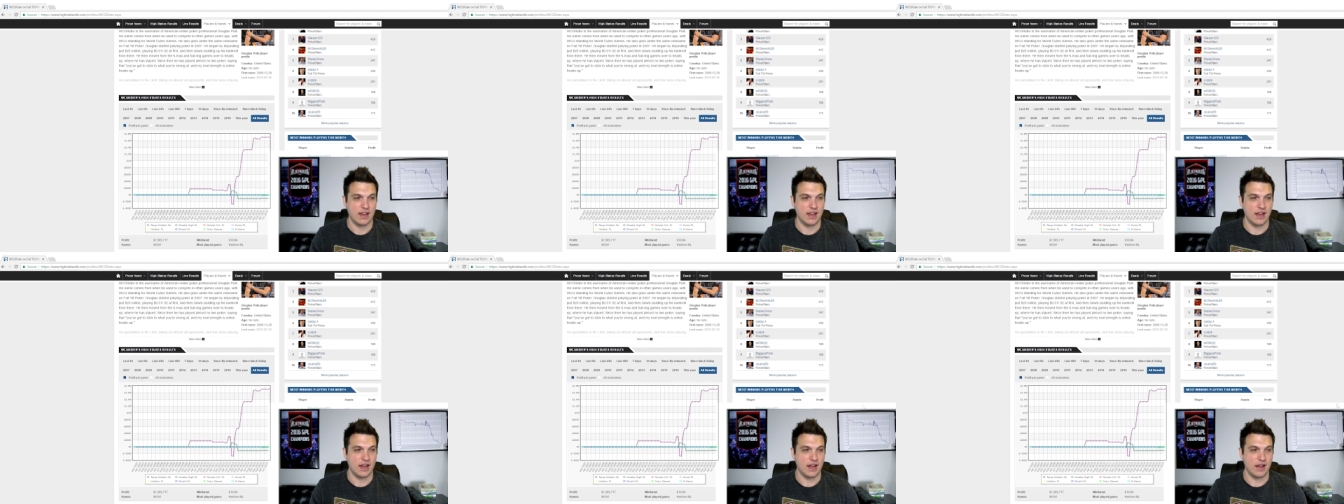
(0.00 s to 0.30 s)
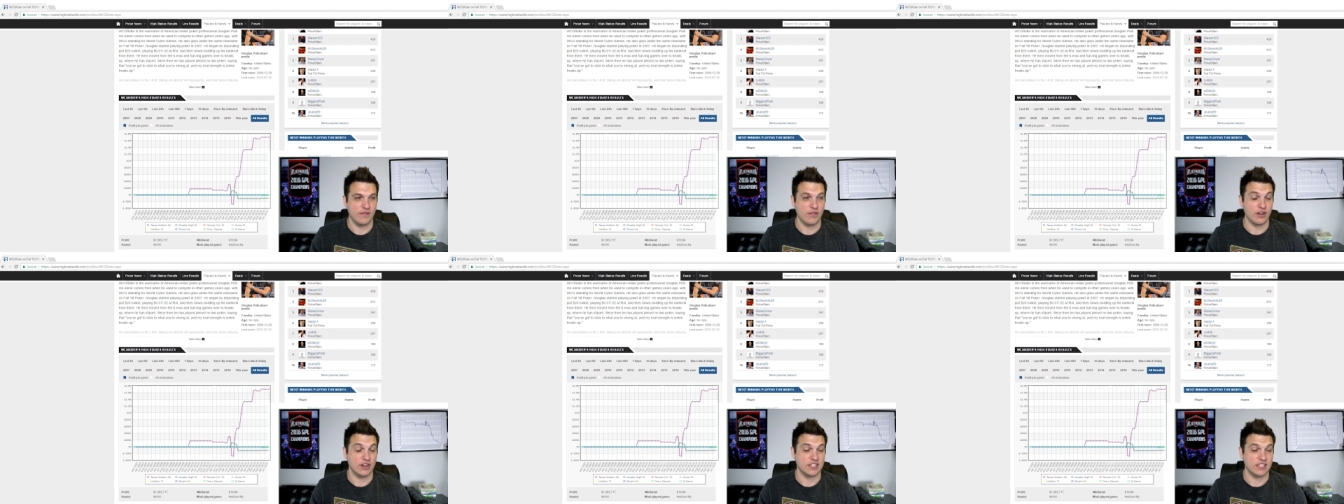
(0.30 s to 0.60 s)

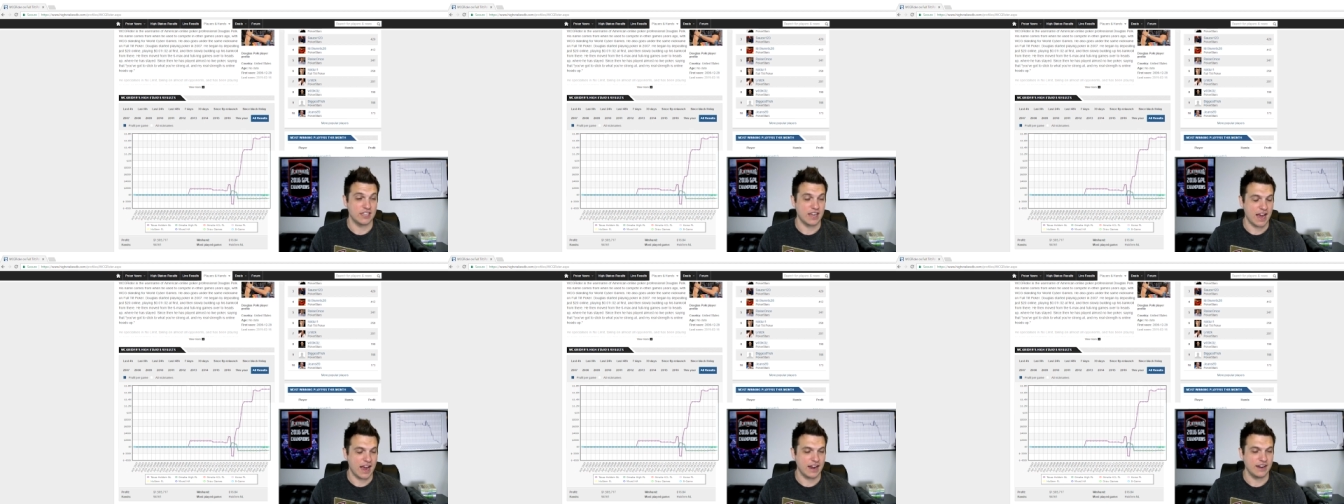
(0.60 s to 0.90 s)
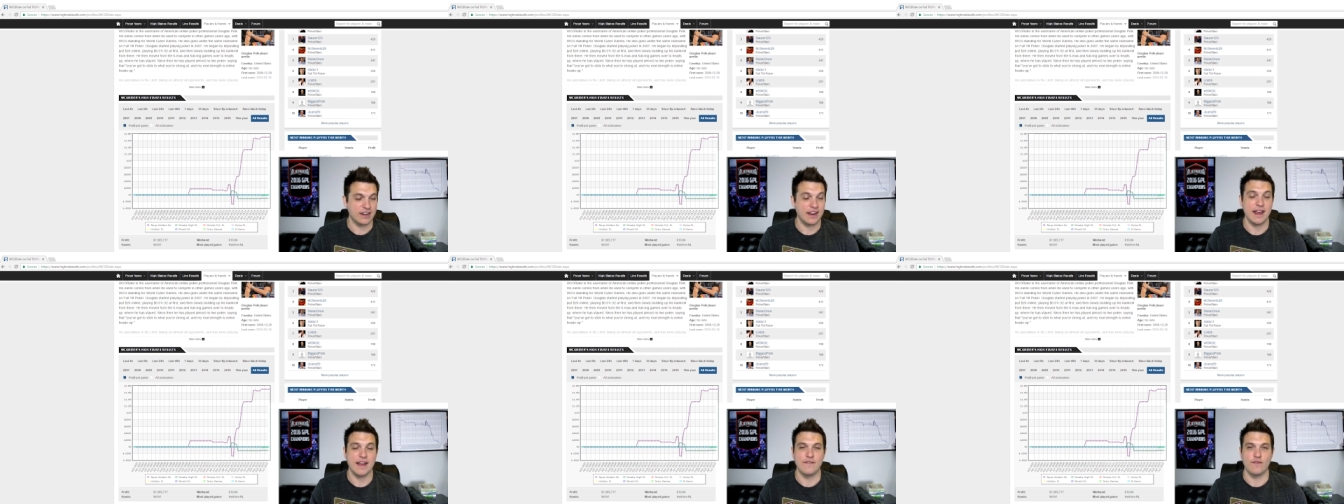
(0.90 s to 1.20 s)
very
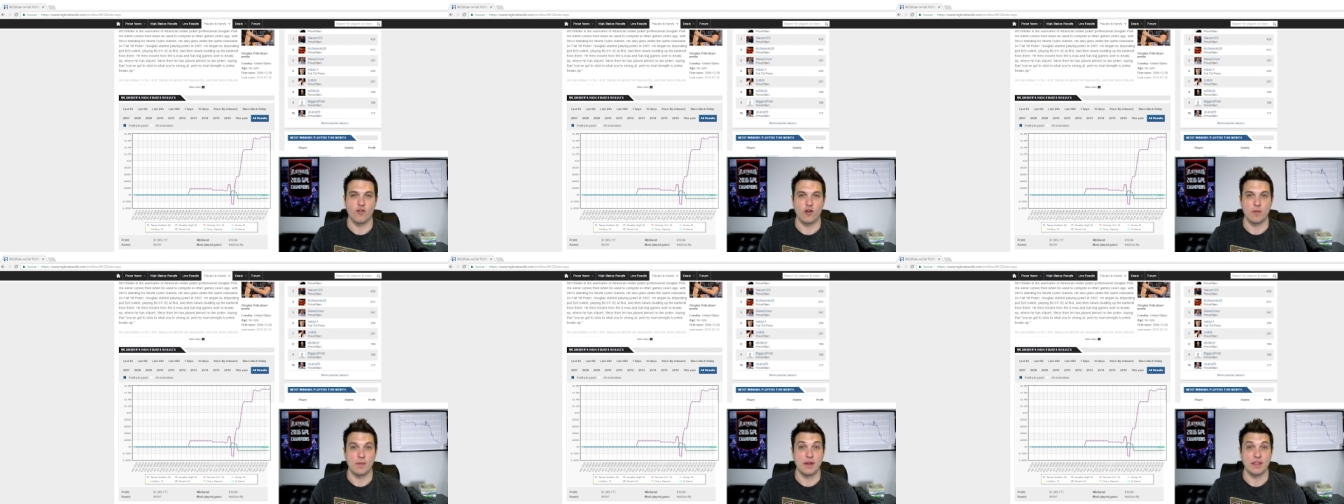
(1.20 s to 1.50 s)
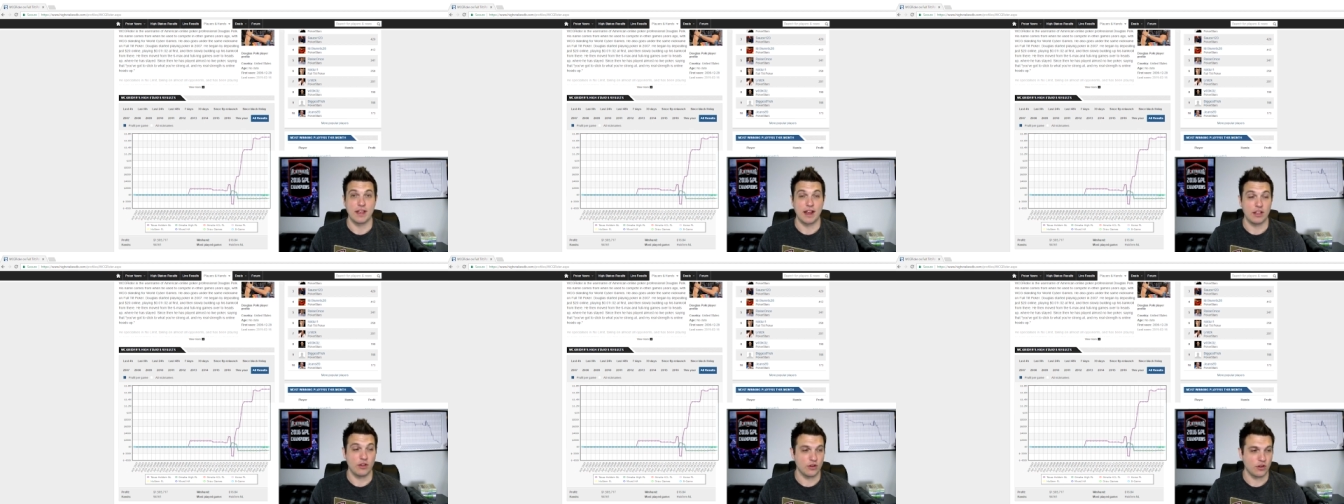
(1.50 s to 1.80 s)
sad day for
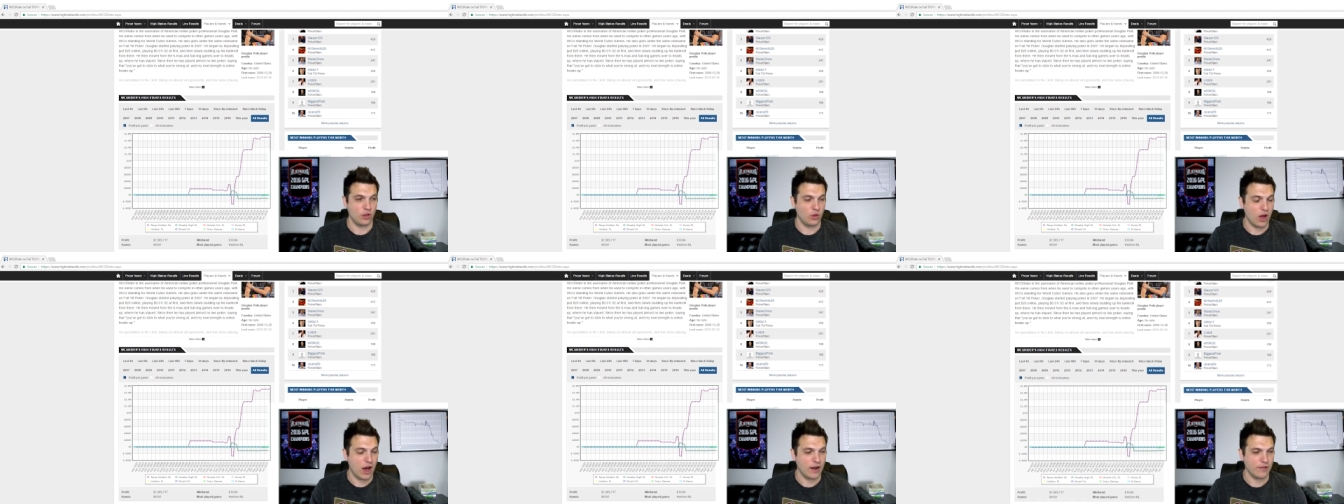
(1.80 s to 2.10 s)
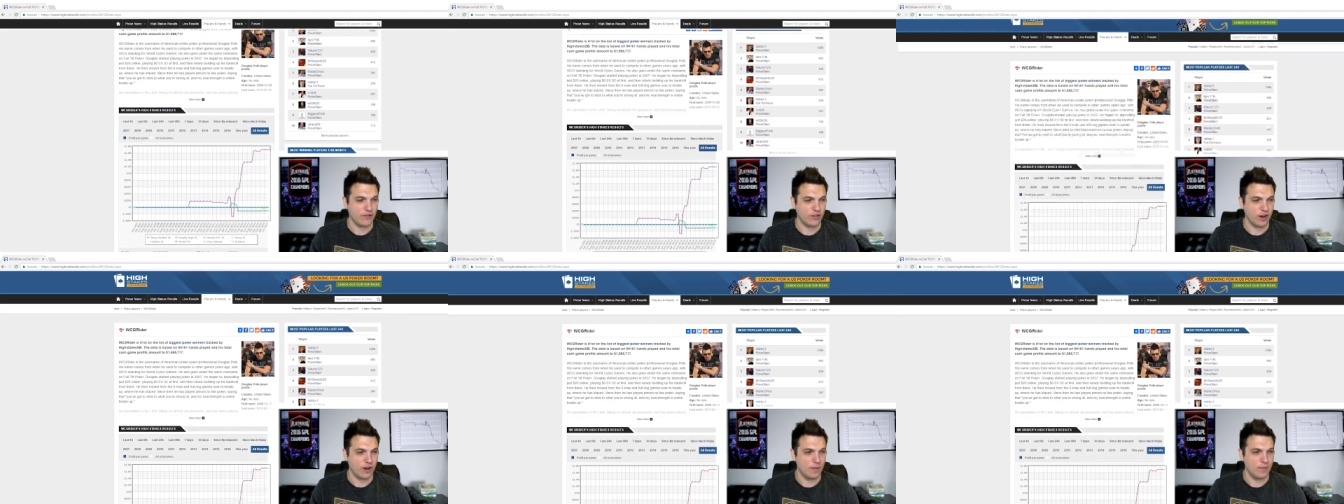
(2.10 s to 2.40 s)
me that I learned a
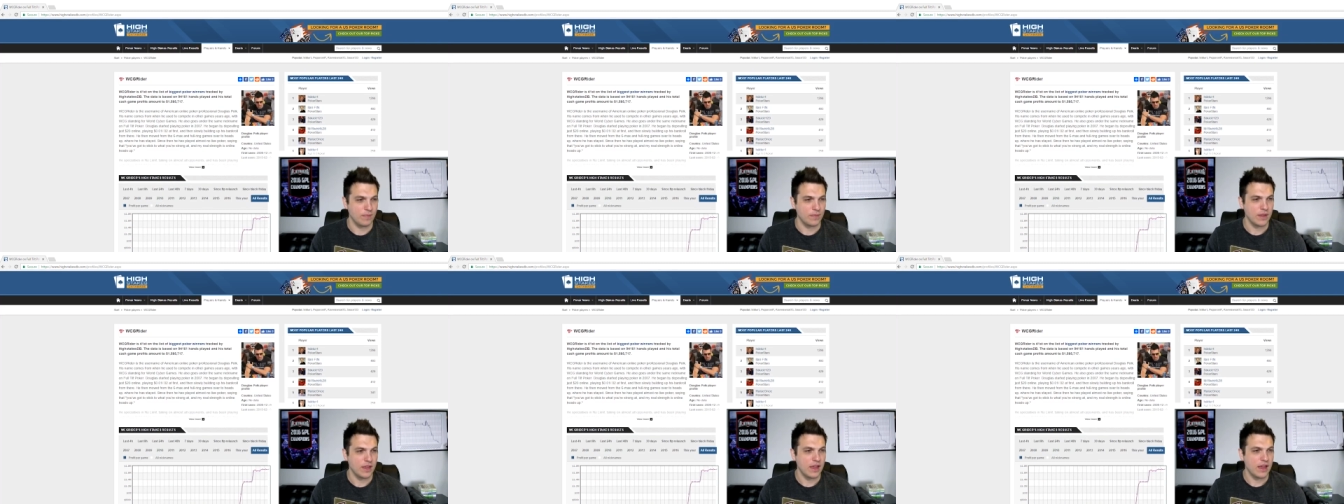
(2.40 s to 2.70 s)
lot from.